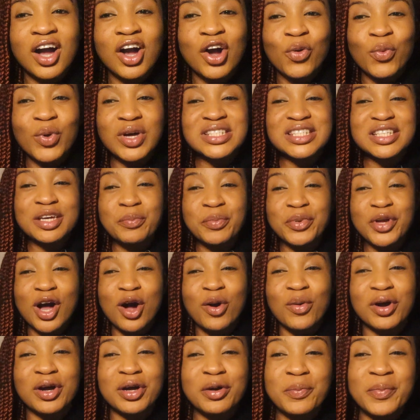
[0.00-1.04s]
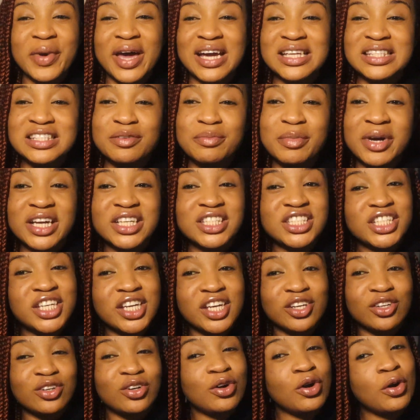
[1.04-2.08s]
What's up, y'all? Welcome back to my
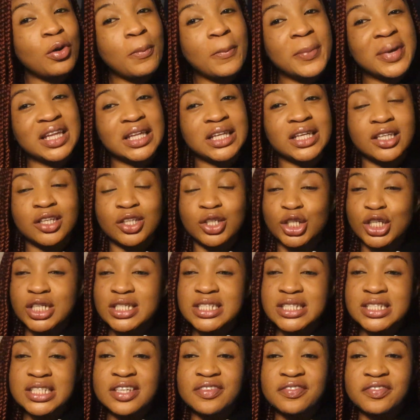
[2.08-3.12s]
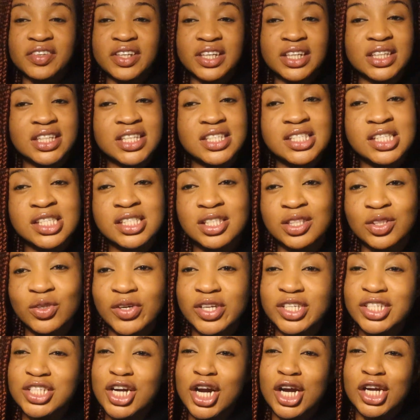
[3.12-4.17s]
channel, Millennial Nurse TV. This is
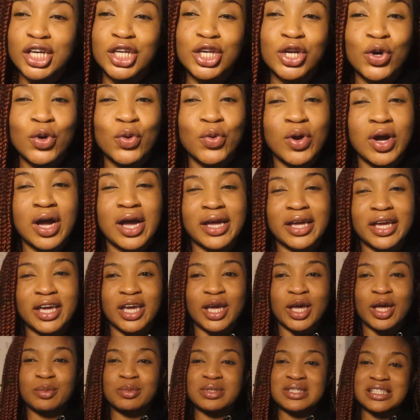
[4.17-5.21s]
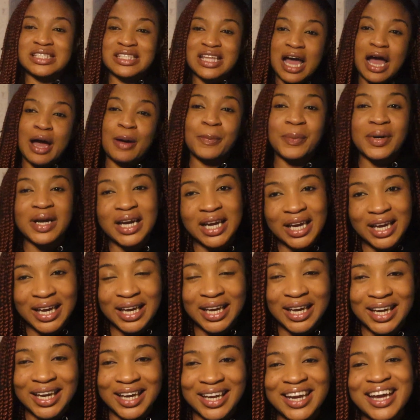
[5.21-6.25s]
Lois. You already know who I am. Stop
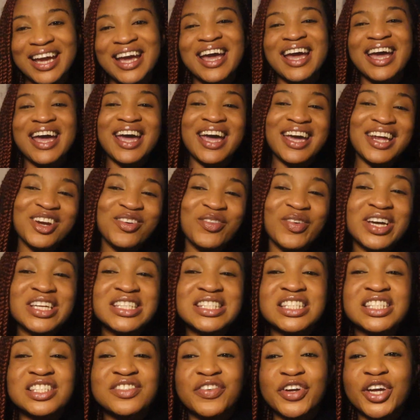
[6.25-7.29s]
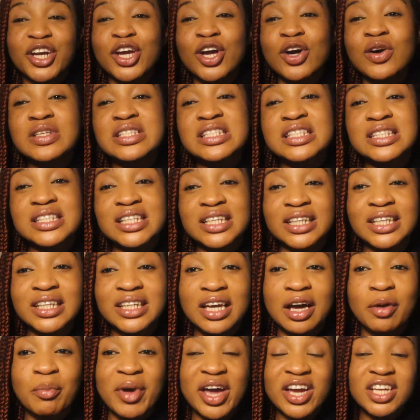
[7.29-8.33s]
playing. Anyways, this video is
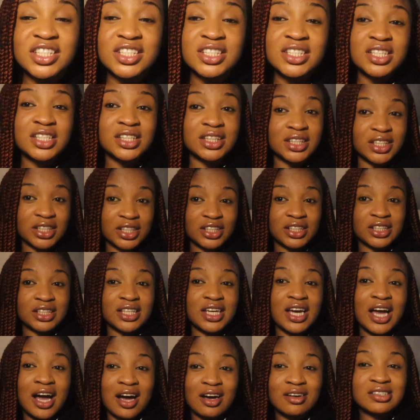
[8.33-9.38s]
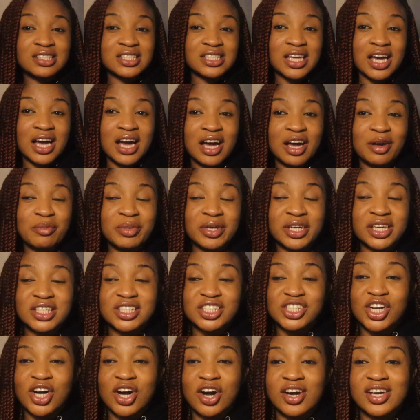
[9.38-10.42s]
litty. I'm actually literally outside
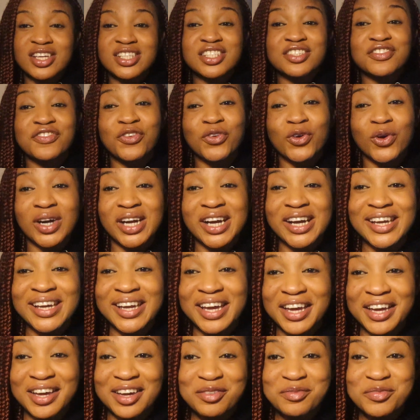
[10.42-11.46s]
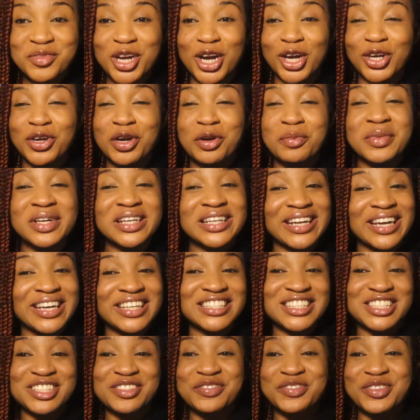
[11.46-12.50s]
because, y'all, it's 4 a.m. Y'all know I'm a
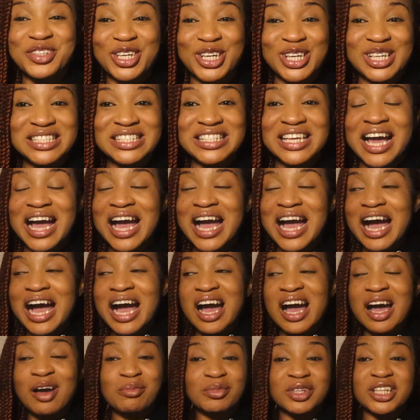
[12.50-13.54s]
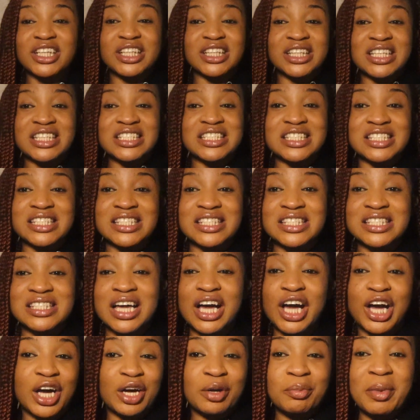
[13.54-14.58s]
night shift nurse. I'm literally
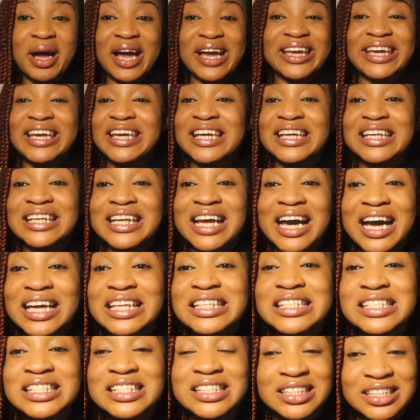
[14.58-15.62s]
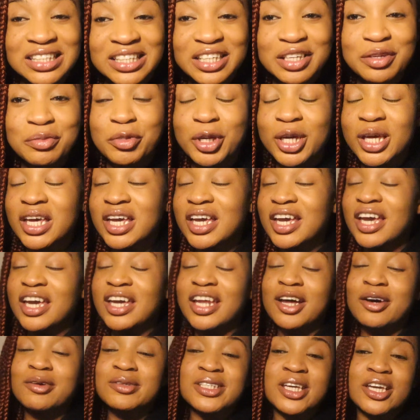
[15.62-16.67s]
just up. I cannot sleep.
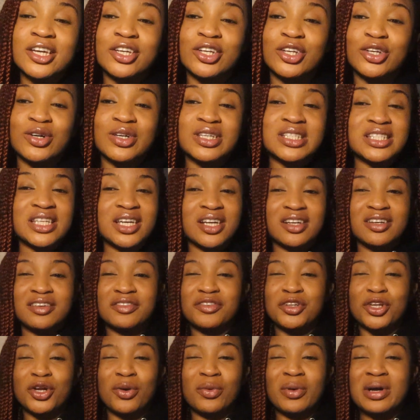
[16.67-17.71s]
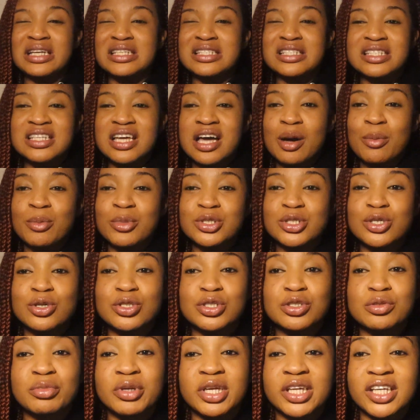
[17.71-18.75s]
And I was like, instead of, wasting time on
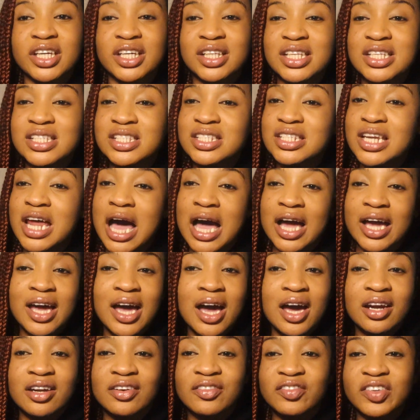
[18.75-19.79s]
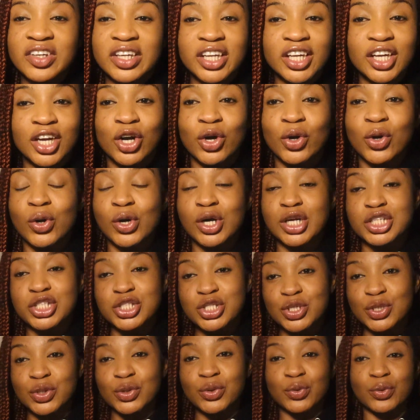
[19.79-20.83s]
social media, let's knock out a video or
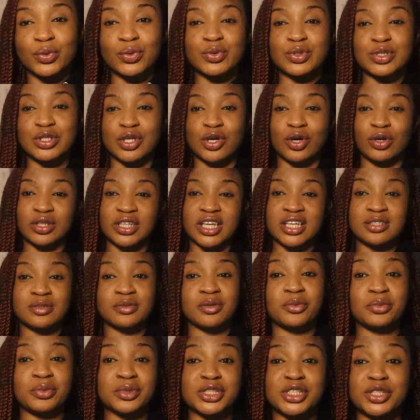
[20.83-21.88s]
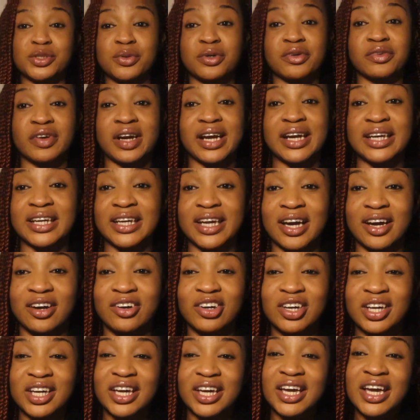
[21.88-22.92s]
two. So that's what we're doing right
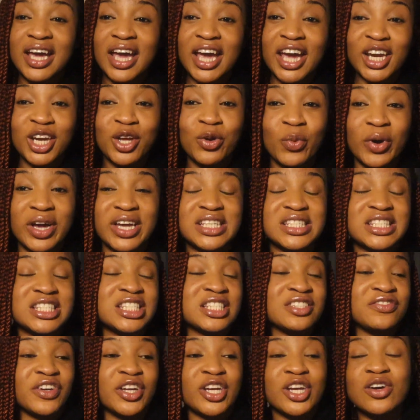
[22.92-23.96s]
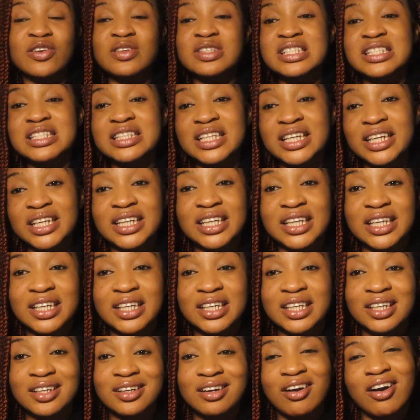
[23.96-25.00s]
now. Anyways, this video's
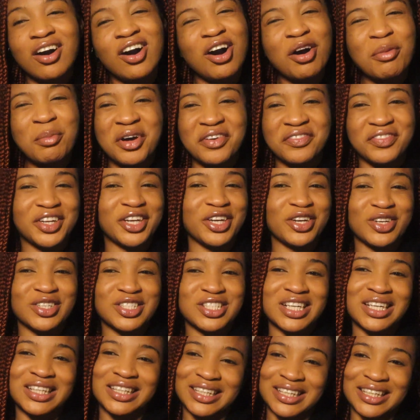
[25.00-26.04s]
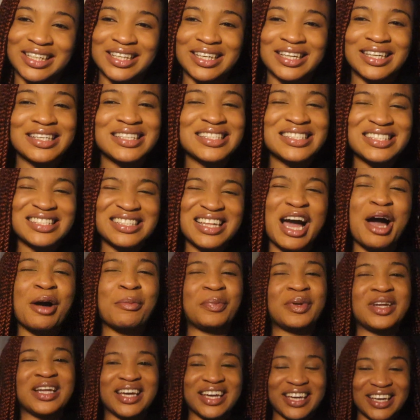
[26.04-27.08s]
litty. All my videos are litty.
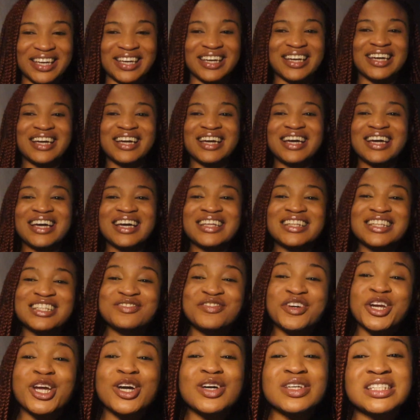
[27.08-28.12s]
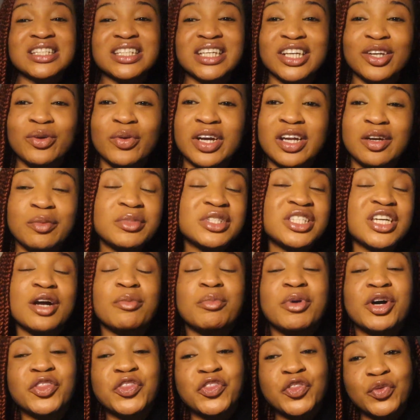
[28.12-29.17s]
Stop playing. This video is litty. We're going to be
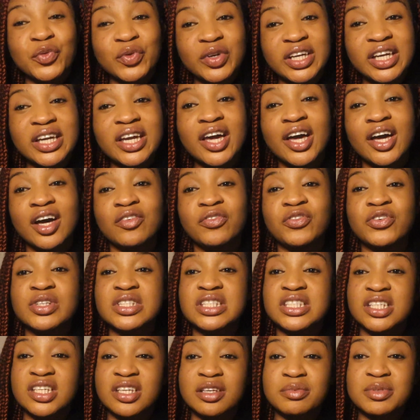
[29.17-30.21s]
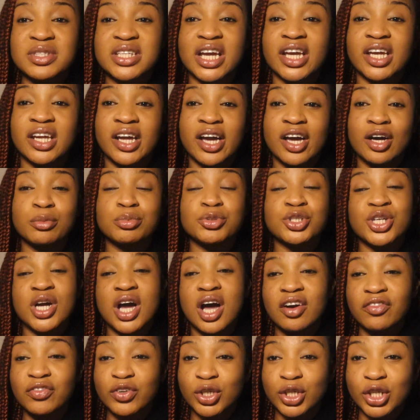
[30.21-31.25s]
talking about 3 helpful tips that could help
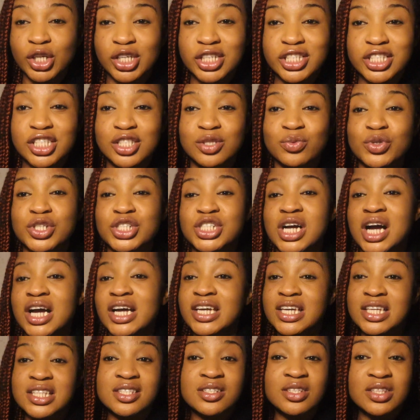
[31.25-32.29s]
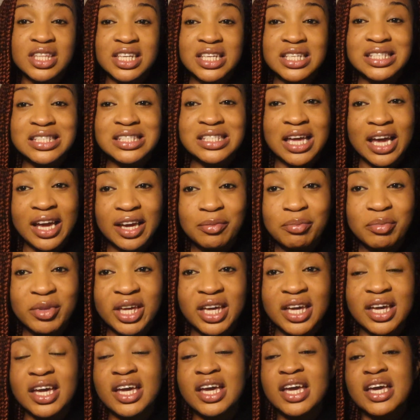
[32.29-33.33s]
travel nurses once y'all get to the
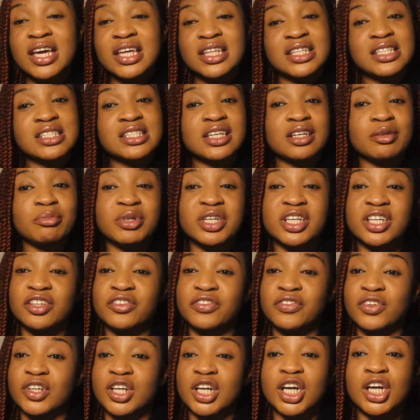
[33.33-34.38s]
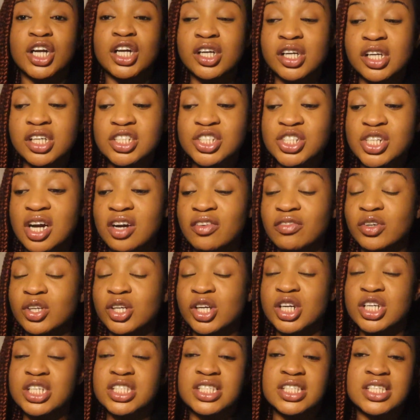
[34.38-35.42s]
assignment. This is going to be good for current travel
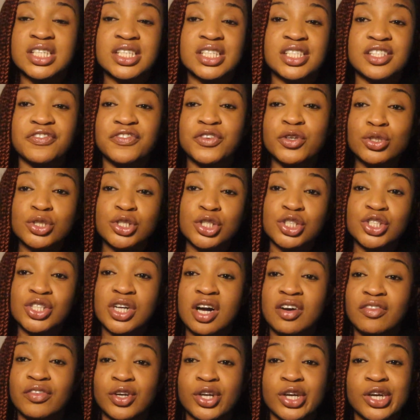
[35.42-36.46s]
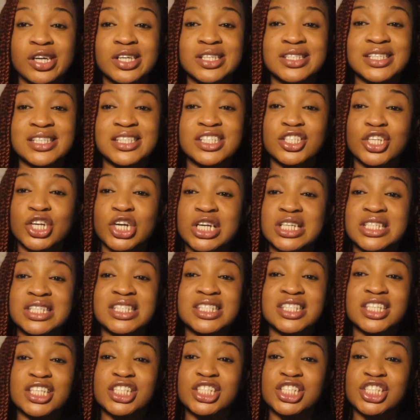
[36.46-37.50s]
nurses, future travel nurses,
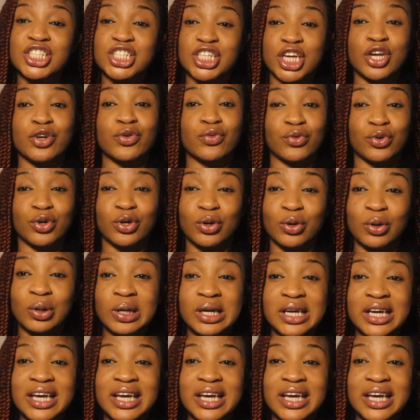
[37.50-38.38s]
nurses in general.